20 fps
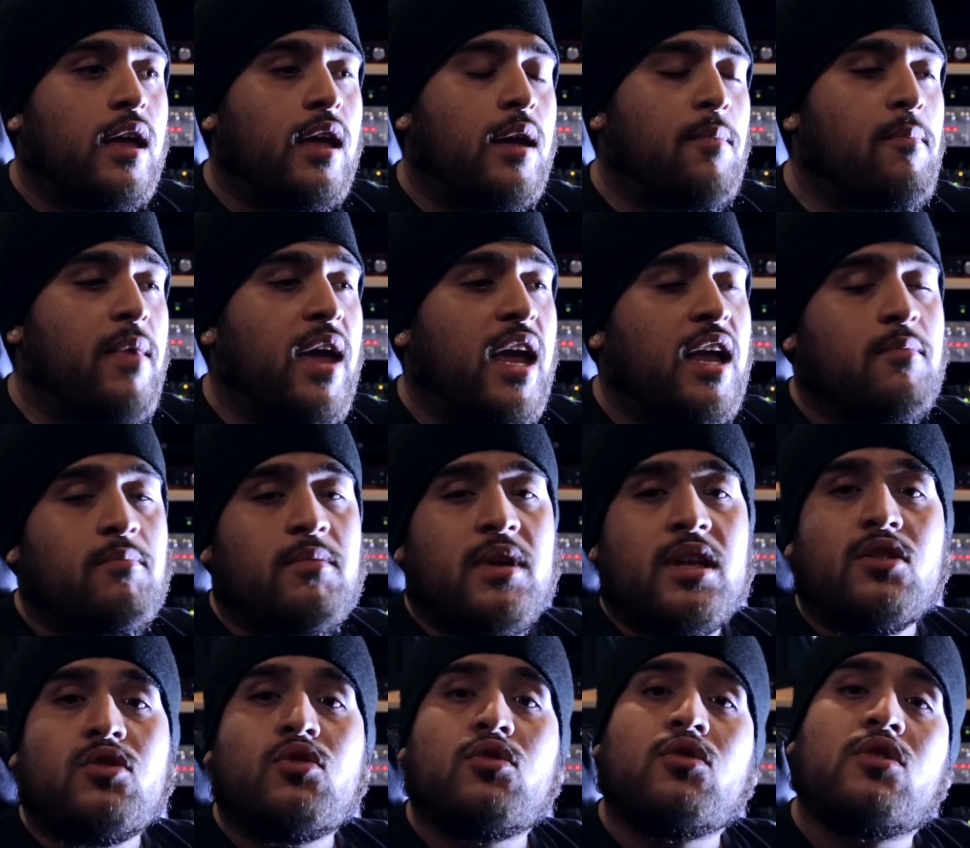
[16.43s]
it made
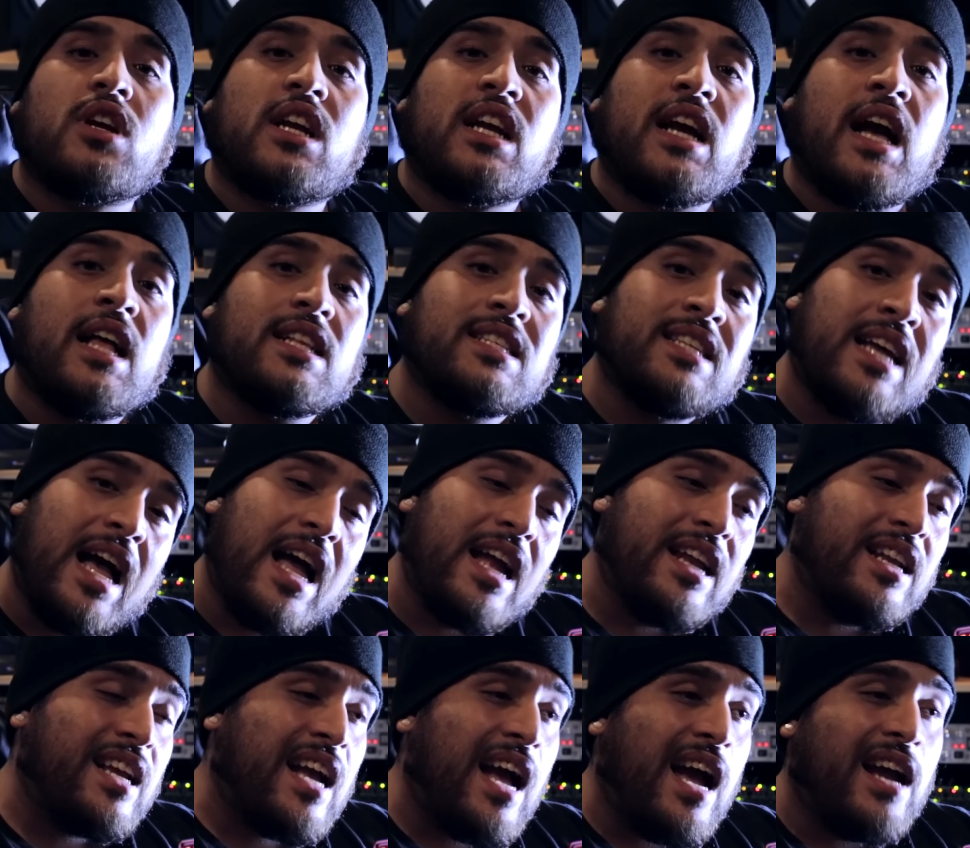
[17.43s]
me do the
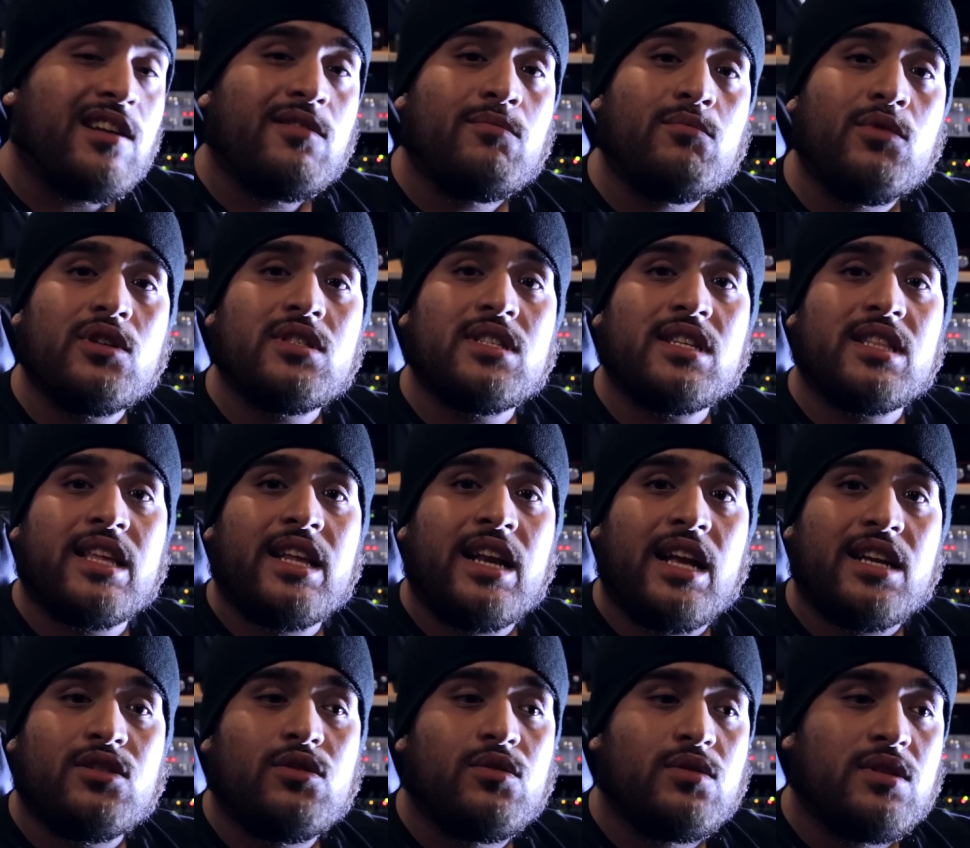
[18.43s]
kind of music that
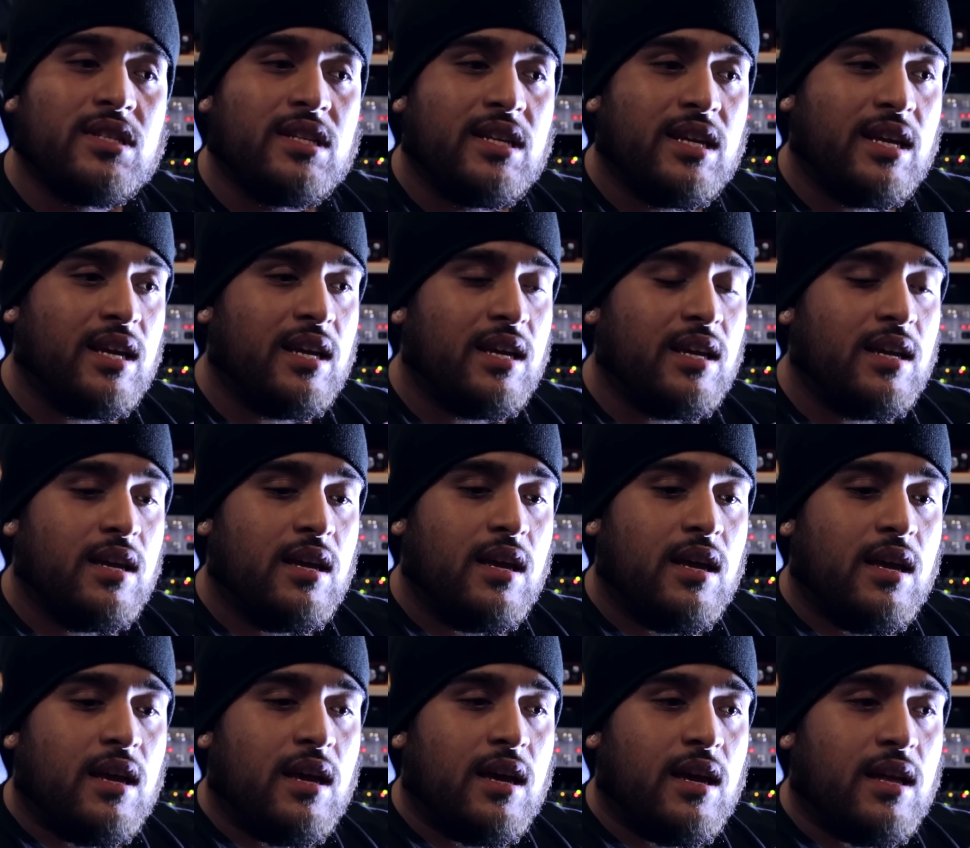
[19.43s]
I do today.
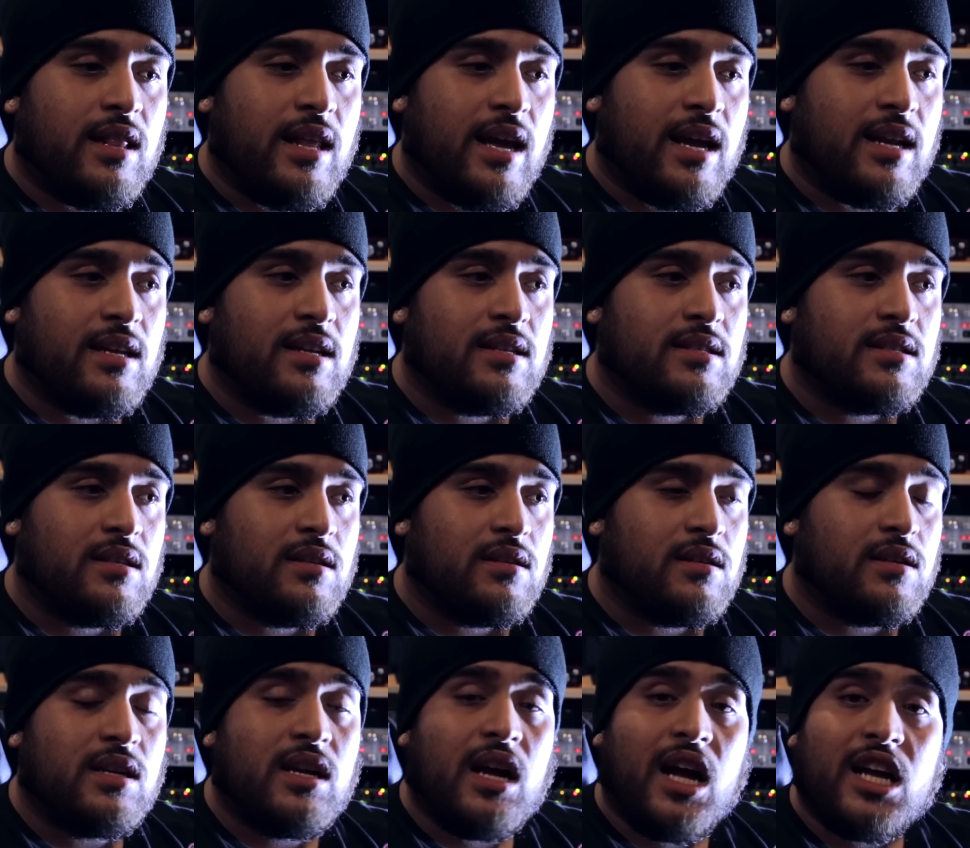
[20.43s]
And that is
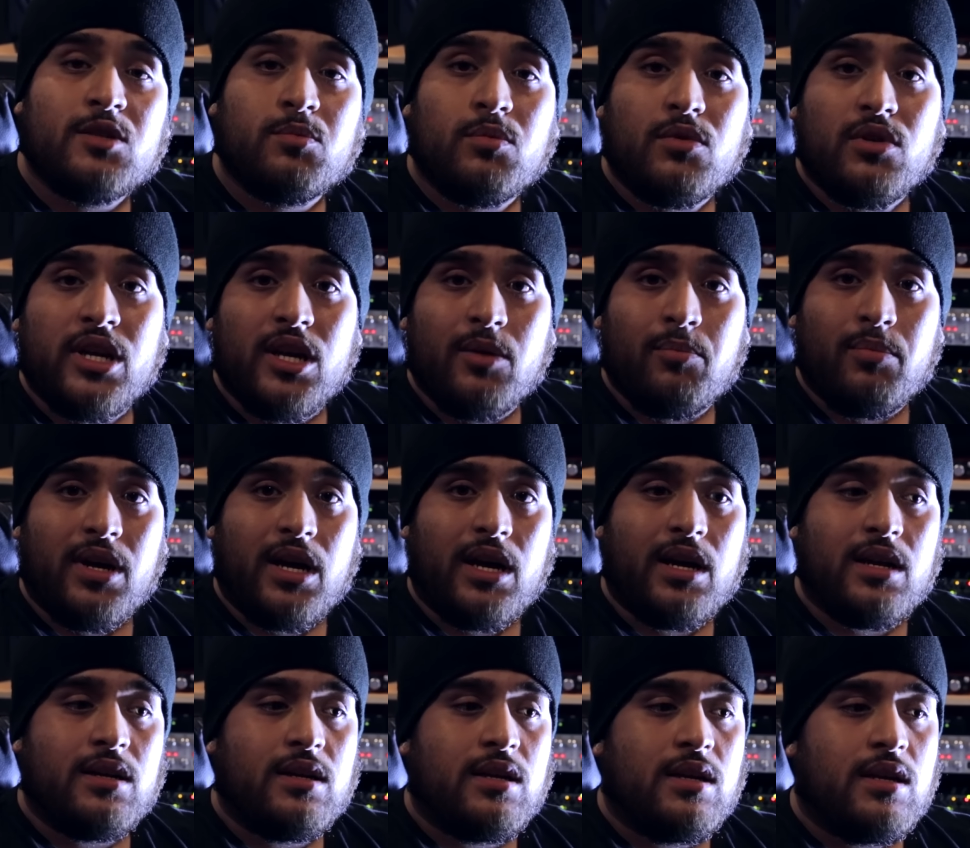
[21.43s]
uh, gospel hip
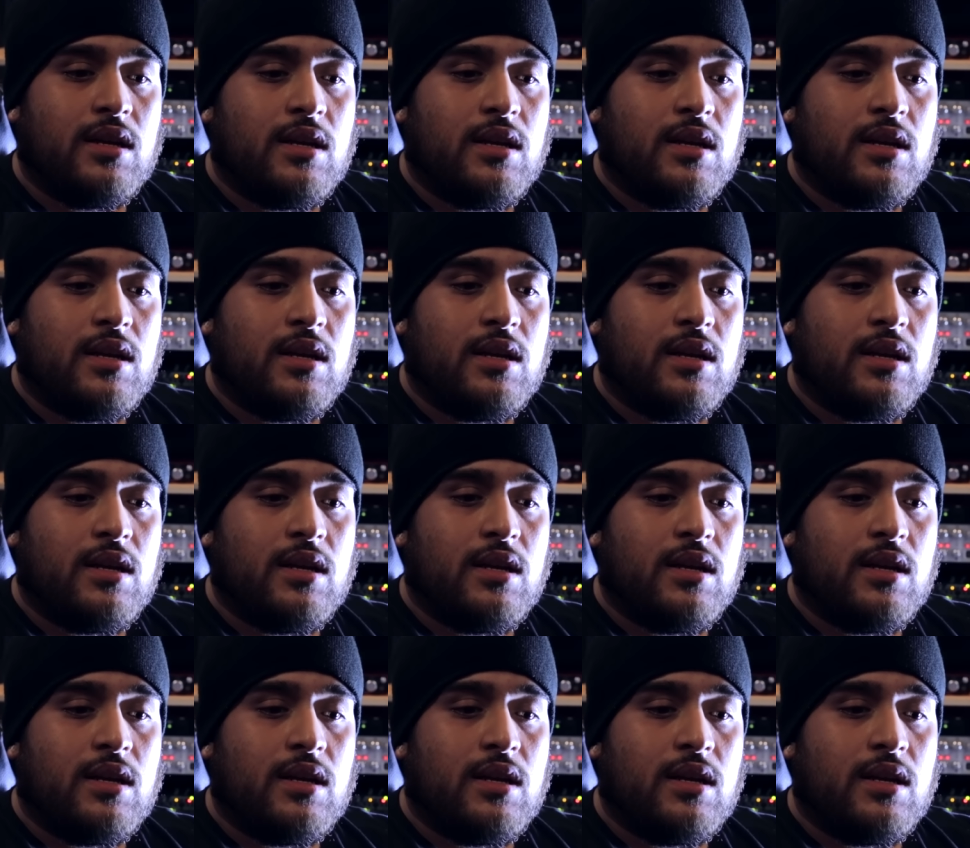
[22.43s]
hop.